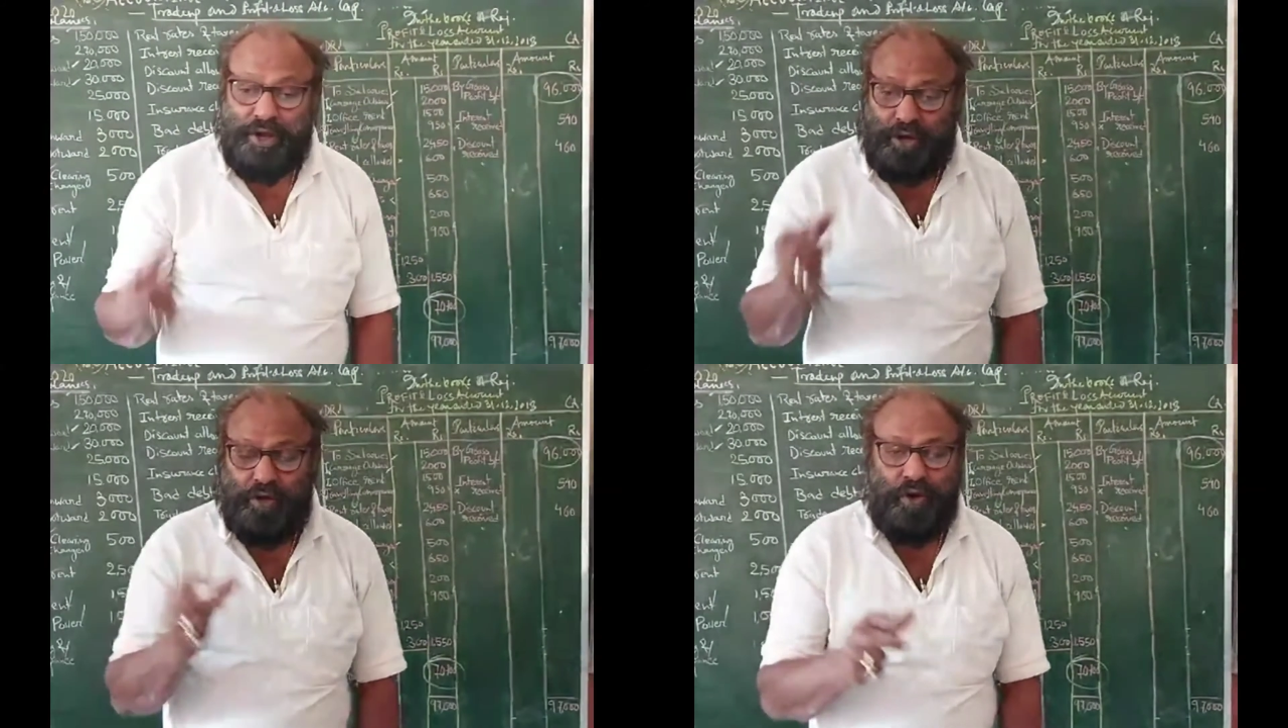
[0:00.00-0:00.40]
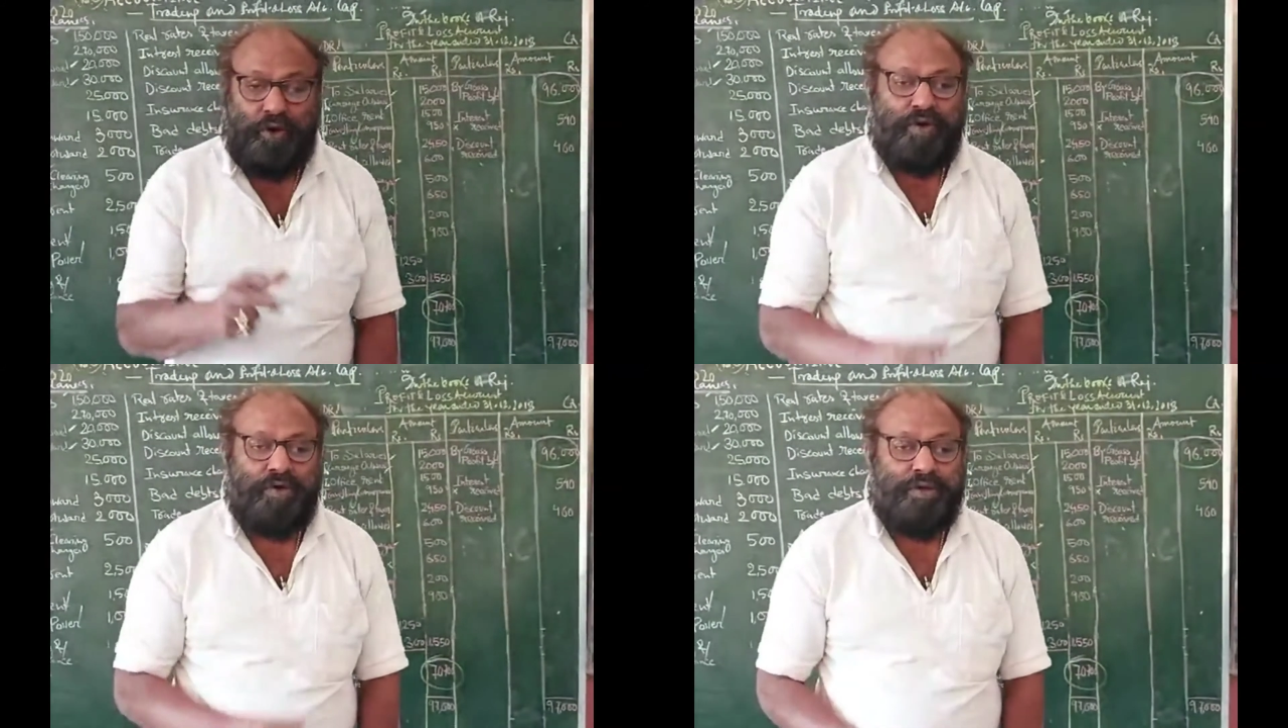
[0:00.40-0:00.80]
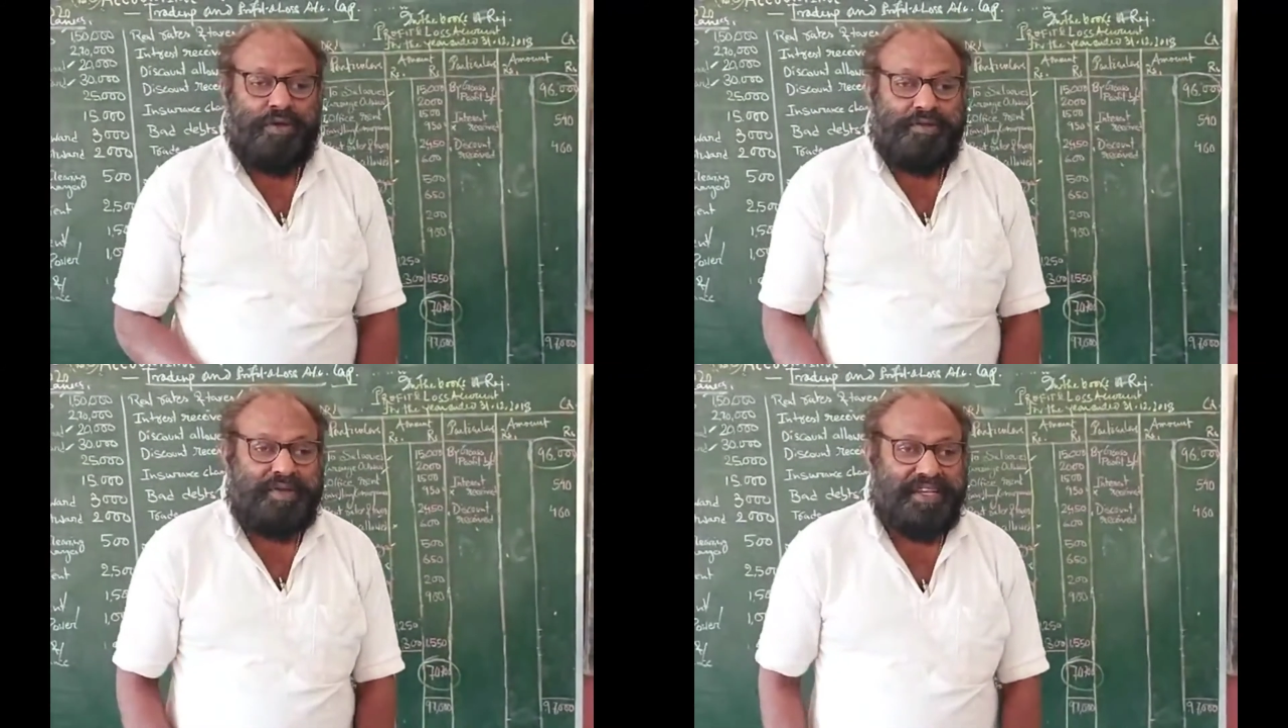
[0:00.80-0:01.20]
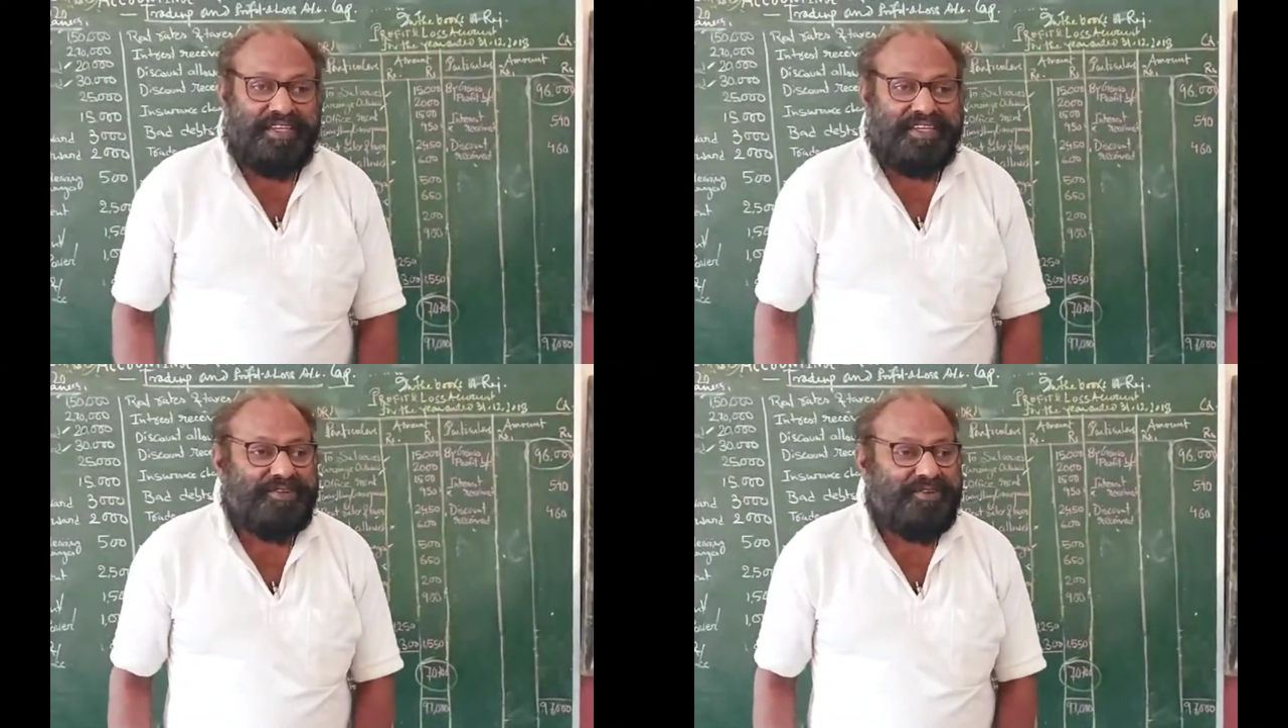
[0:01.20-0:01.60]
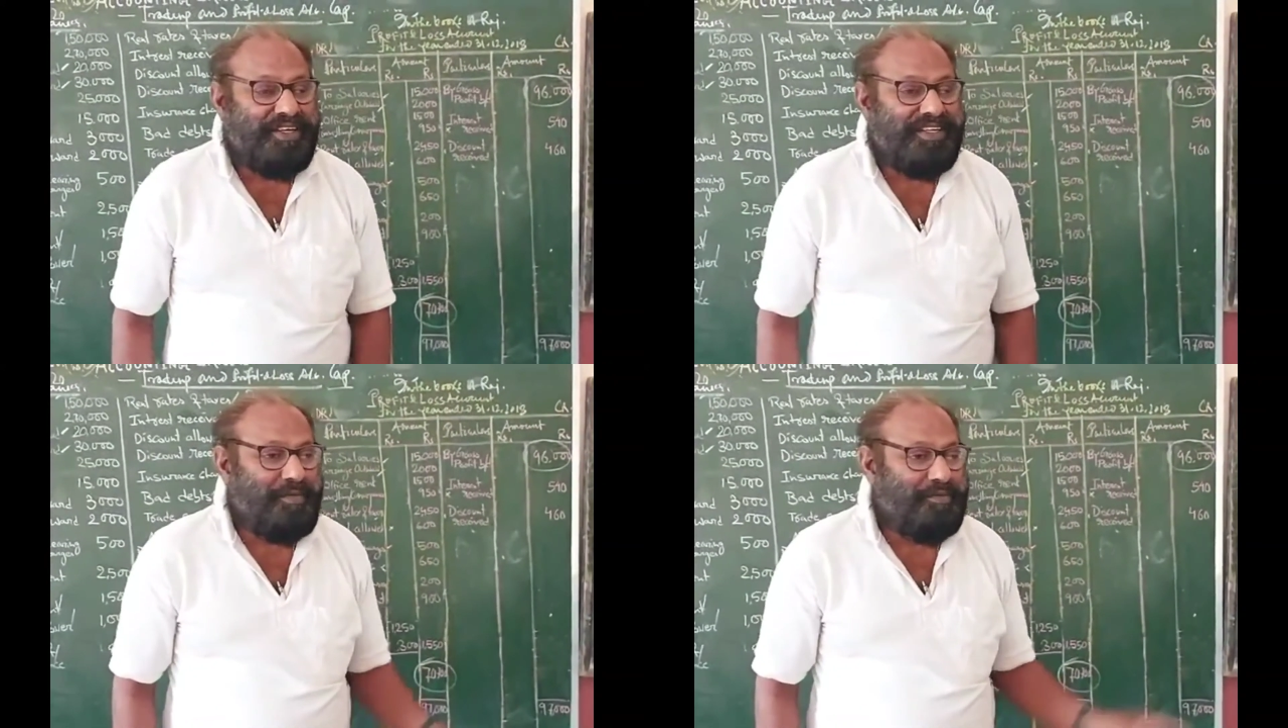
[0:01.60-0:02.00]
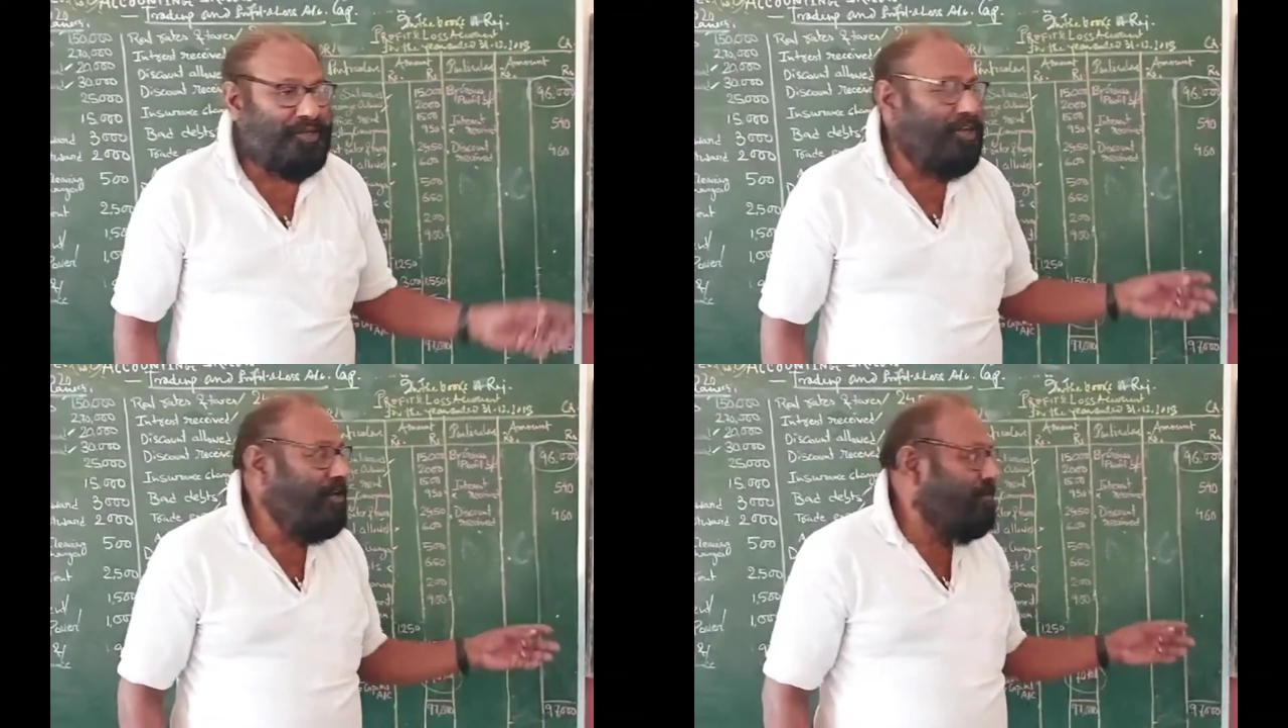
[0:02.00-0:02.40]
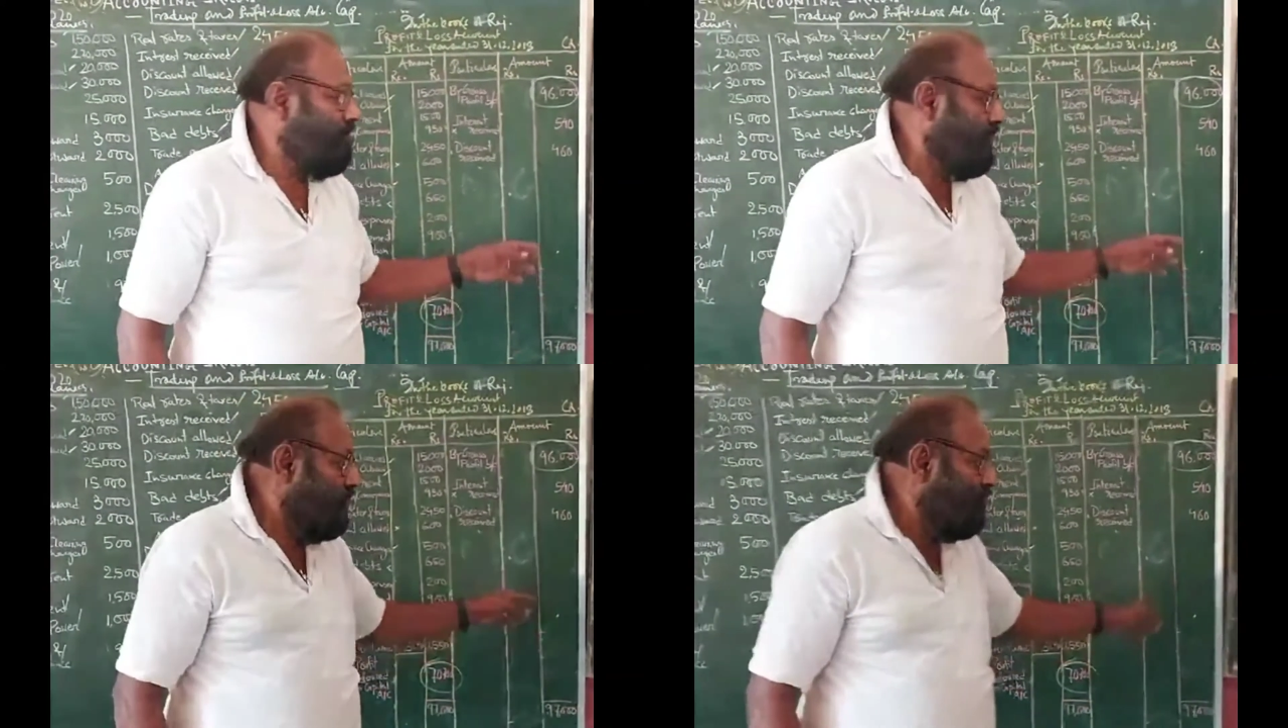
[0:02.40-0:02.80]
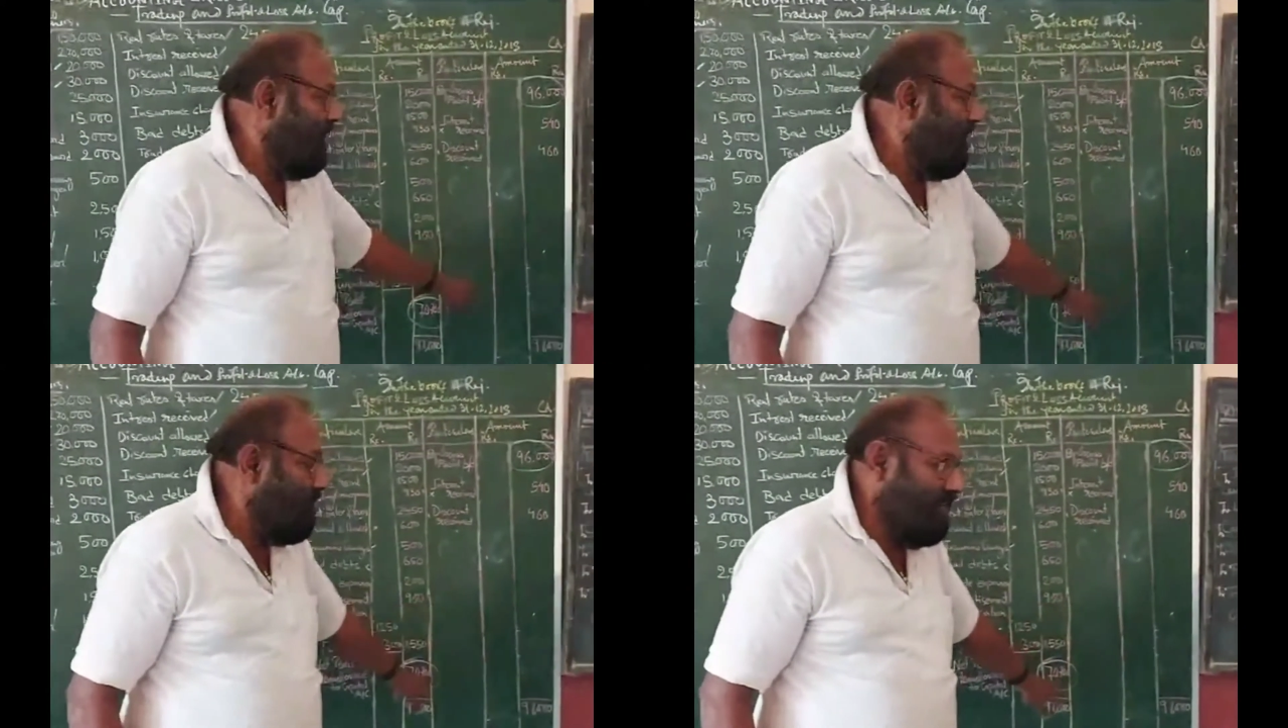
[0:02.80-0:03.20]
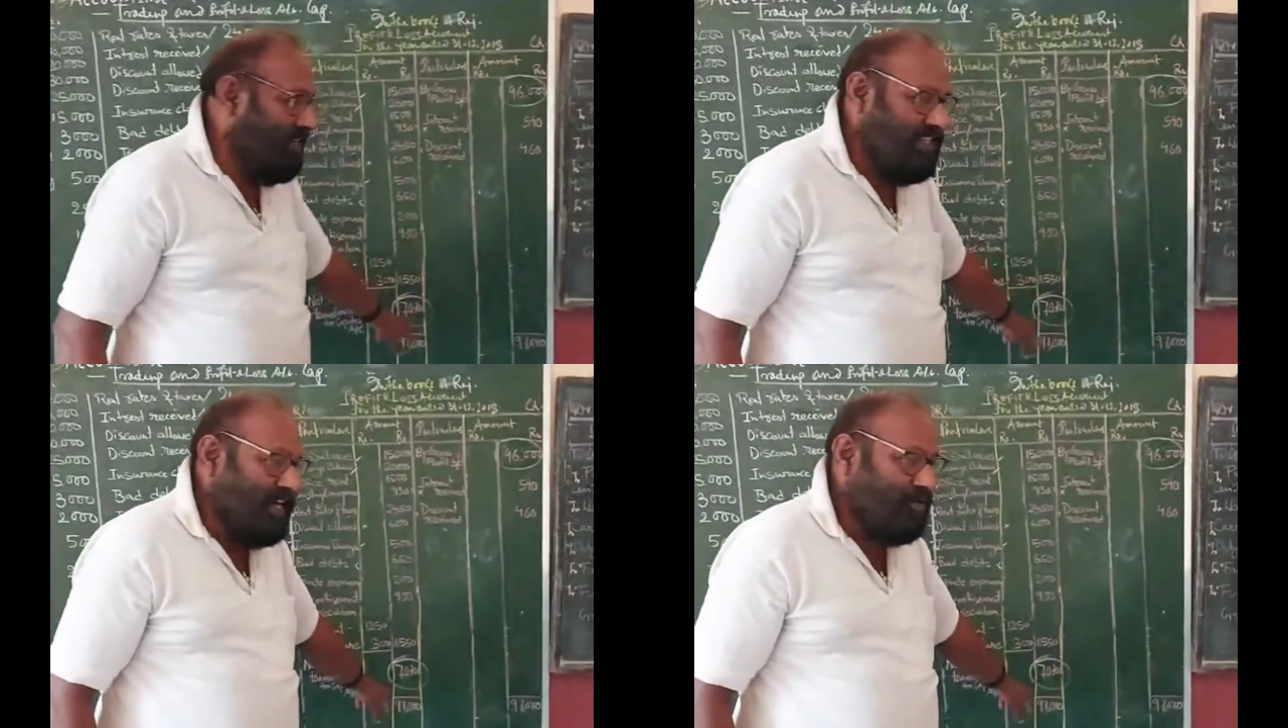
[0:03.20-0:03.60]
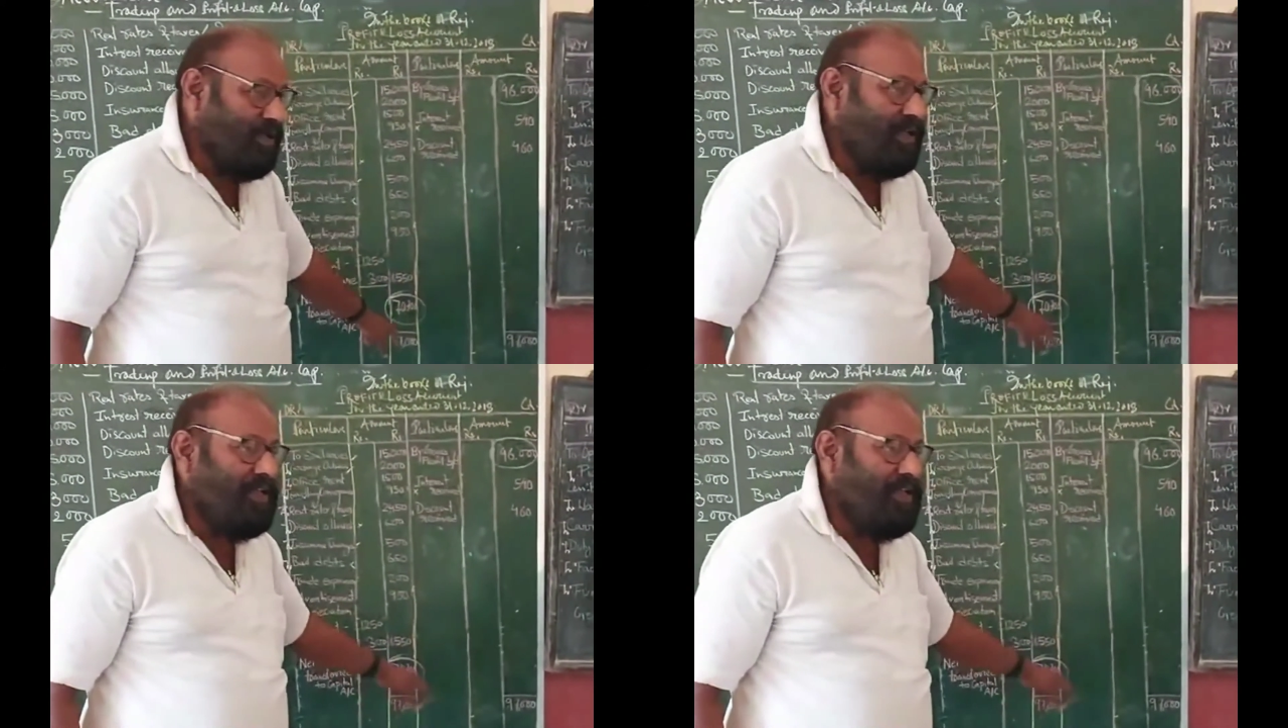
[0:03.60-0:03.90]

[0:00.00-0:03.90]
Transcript: low, space is not sufficient, so I have done in that way.